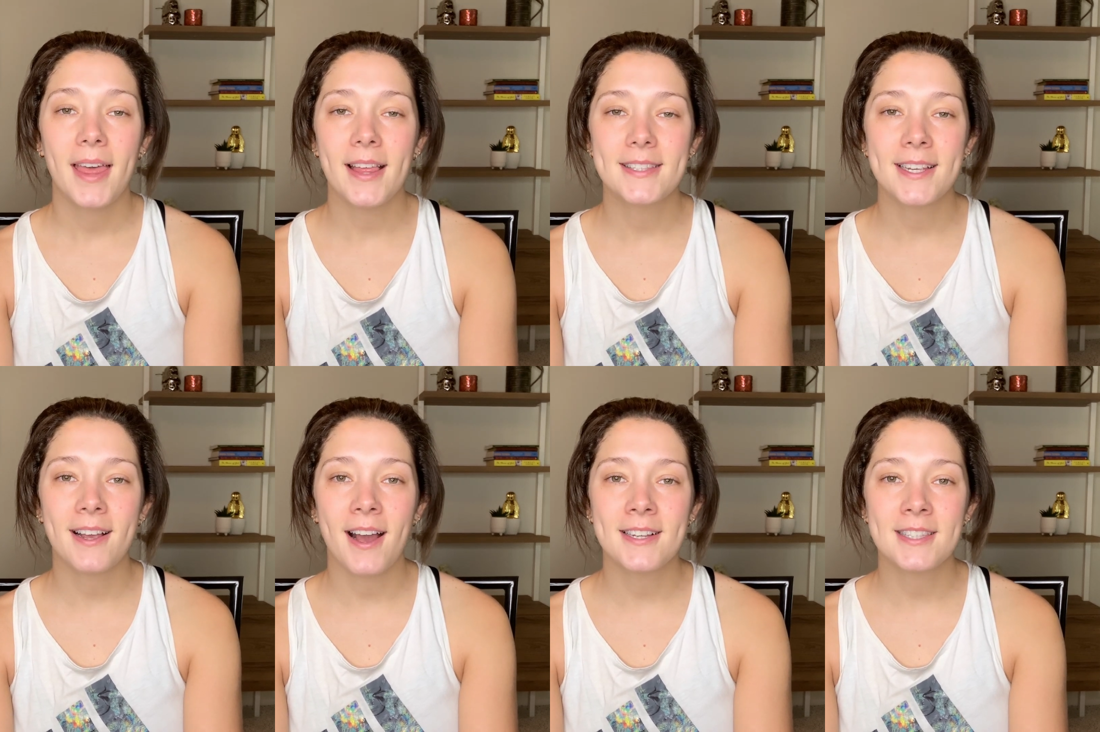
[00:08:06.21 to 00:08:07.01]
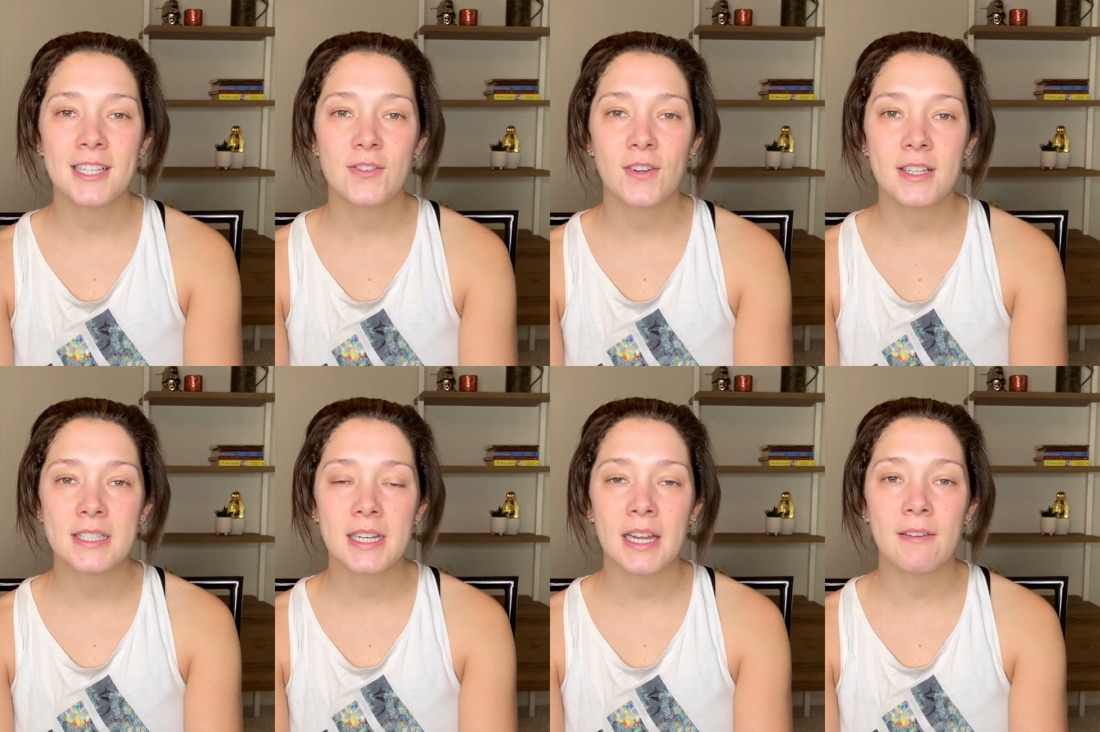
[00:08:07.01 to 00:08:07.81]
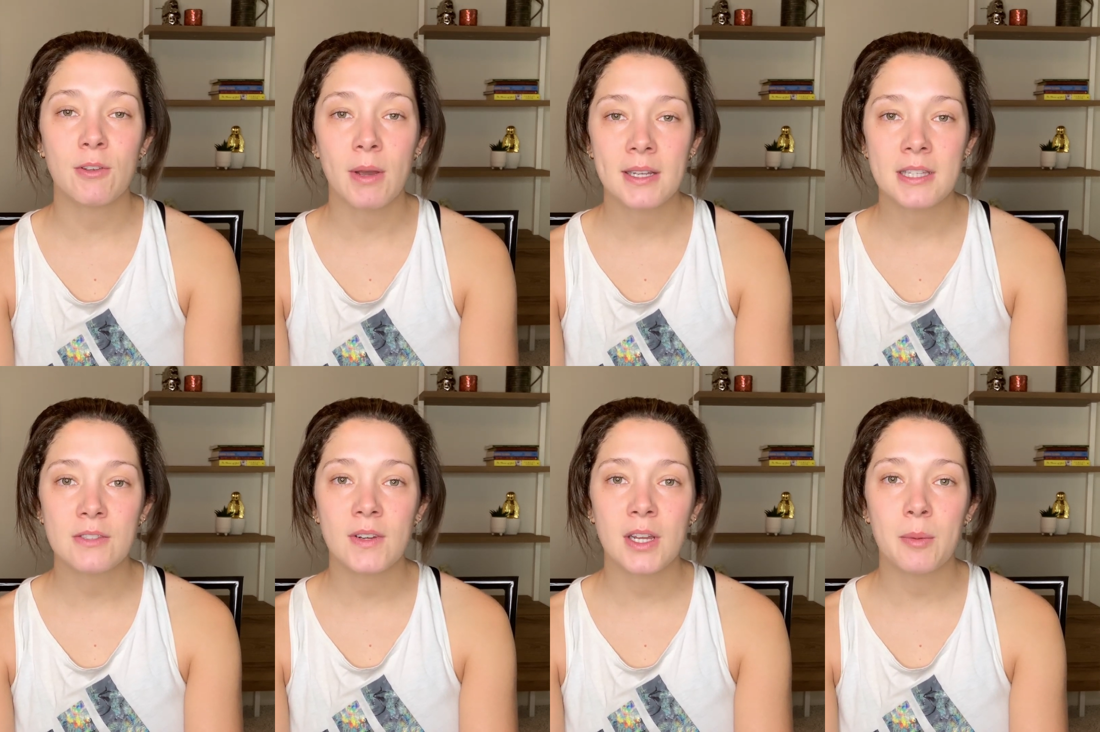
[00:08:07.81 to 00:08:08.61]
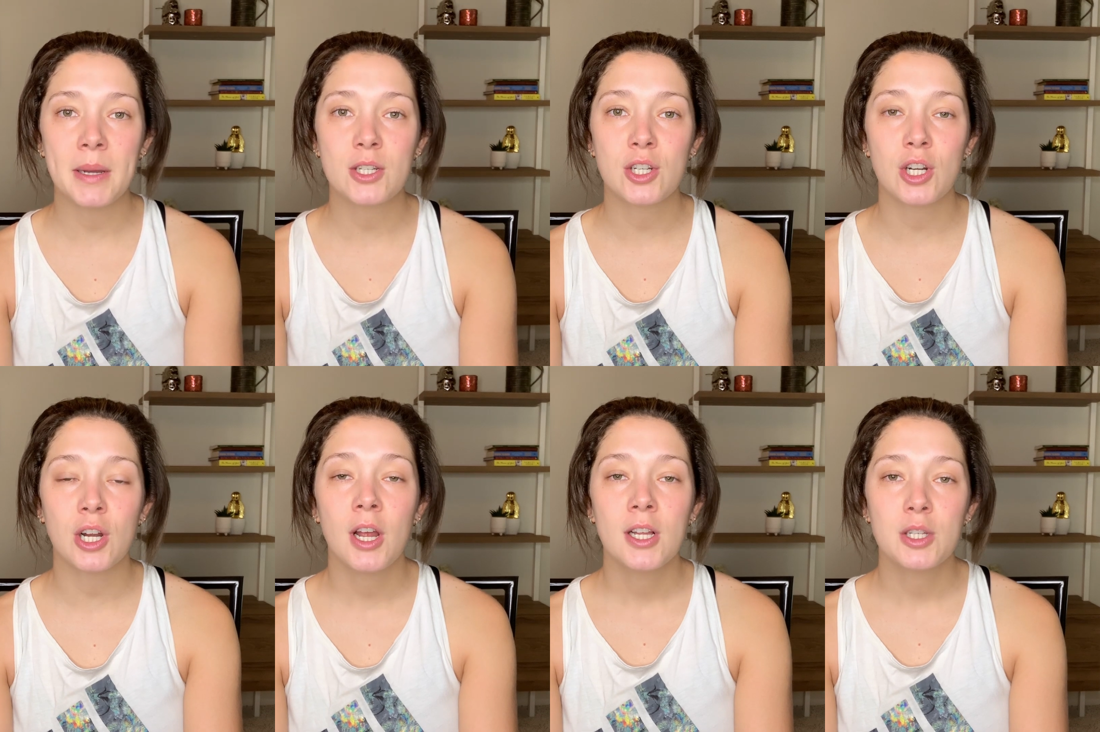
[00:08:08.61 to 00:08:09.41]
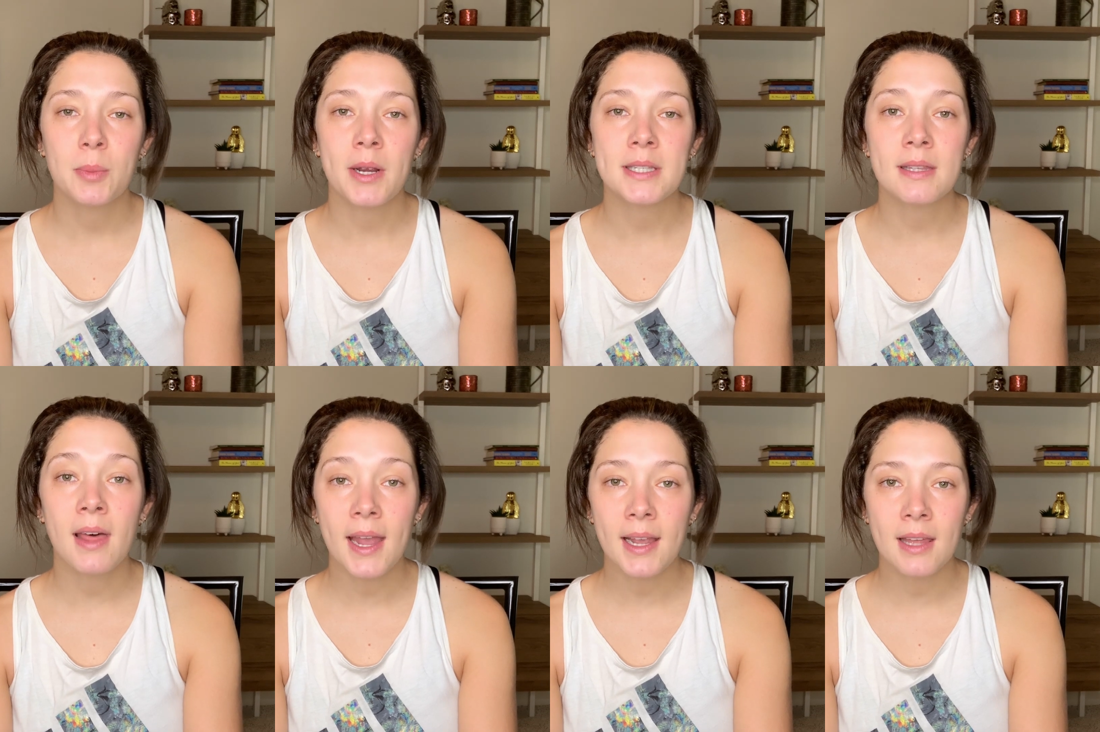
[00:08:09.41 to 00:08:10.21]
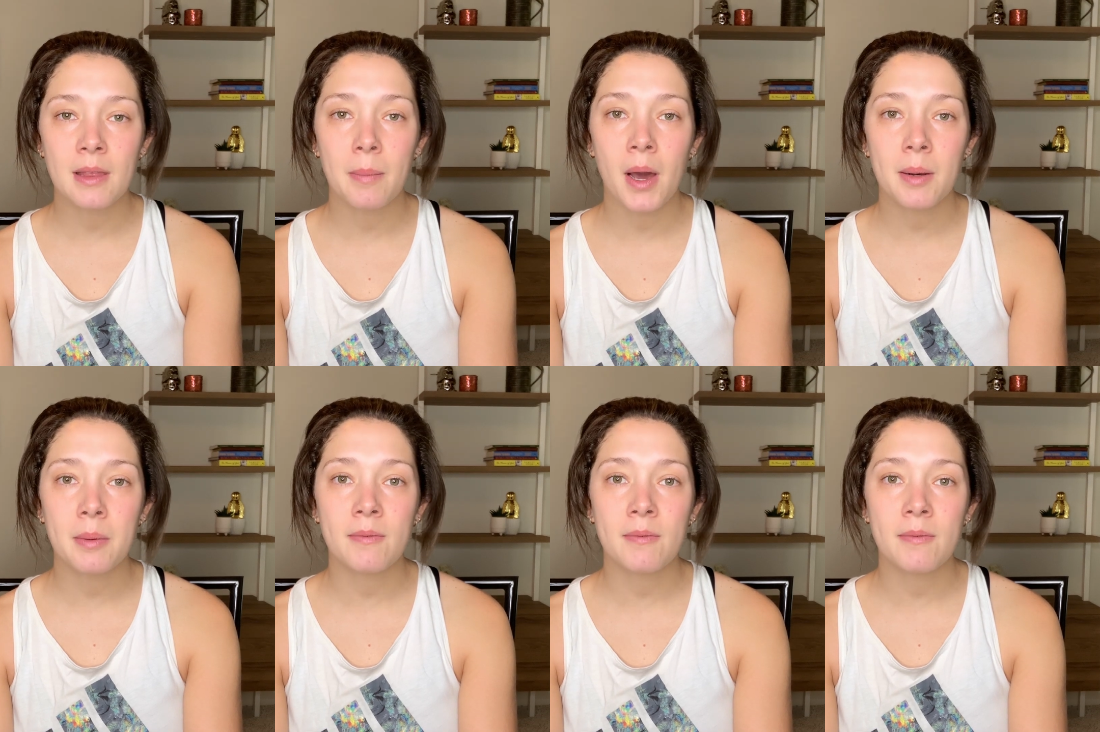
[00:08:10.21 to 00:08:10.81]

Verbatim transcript: And that's it, guys. Thanks for listening. If you like this video, make sure to press like at the bottom.